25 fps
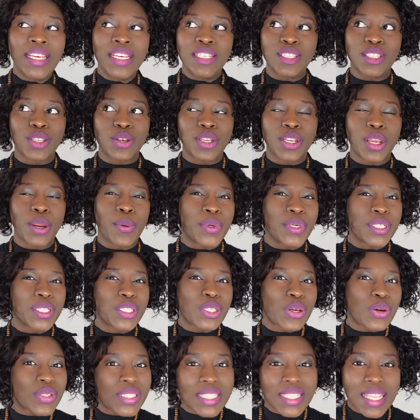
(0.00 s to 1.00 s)
So there was
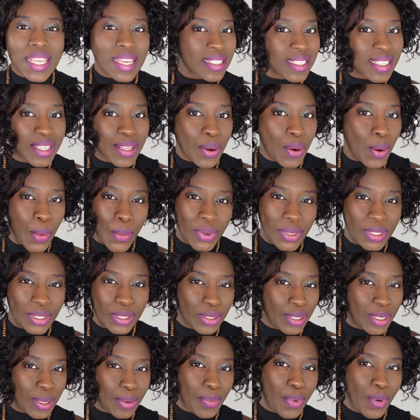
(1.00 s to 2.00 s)
no sense going
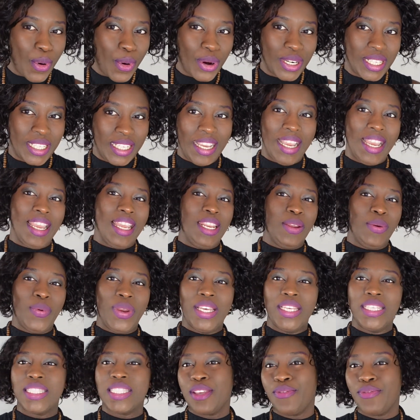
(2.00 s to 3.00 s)
to the party
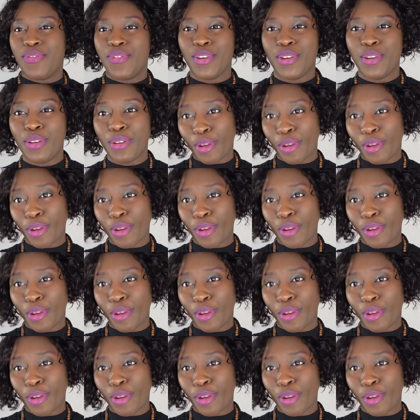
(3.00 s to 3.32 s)
anyways if you